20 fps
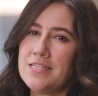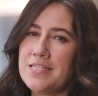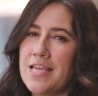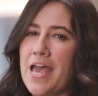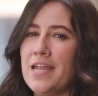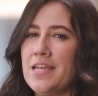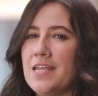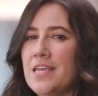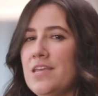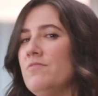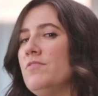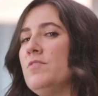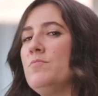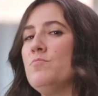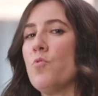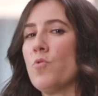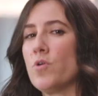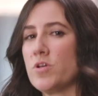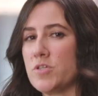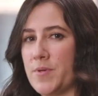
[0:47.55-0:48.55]
add even
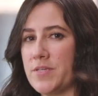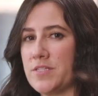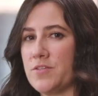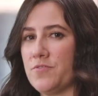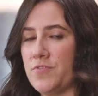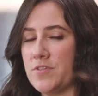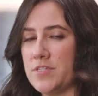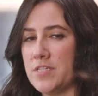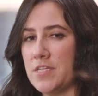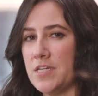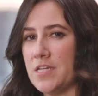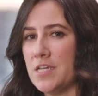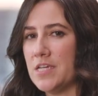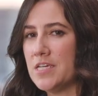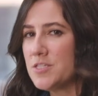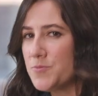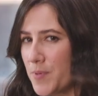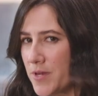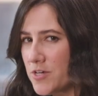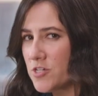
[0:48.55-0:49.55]
more specificity,
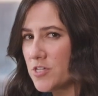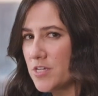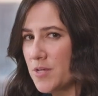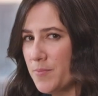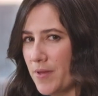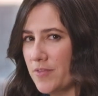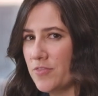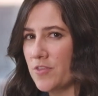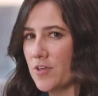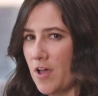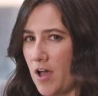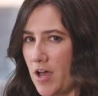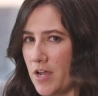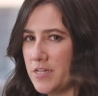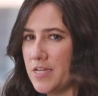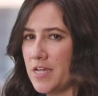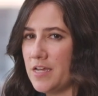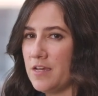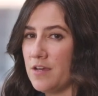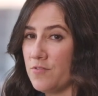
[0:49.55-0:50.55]
especially about the
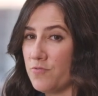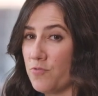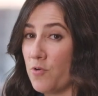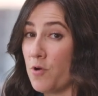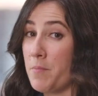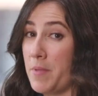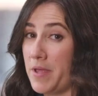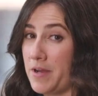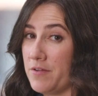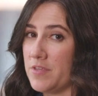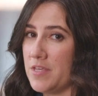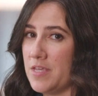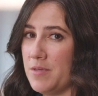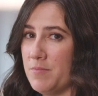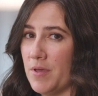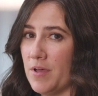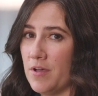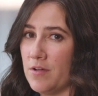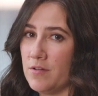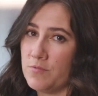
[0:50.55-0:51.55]
content and format of the
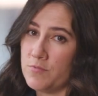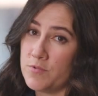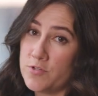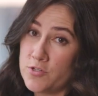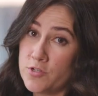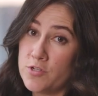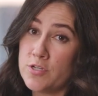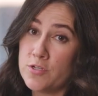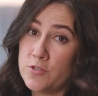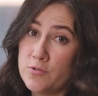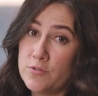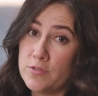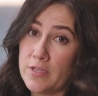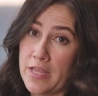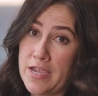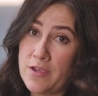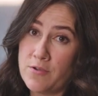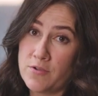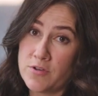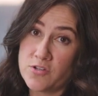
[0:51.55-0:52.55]
email, which could include
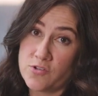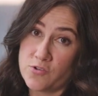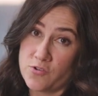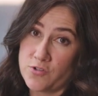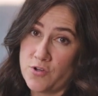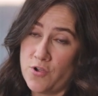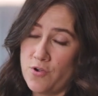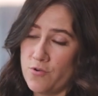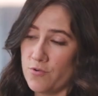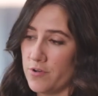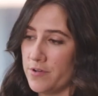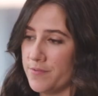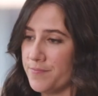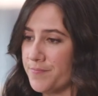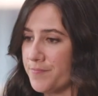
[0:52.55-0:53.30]
language or tone.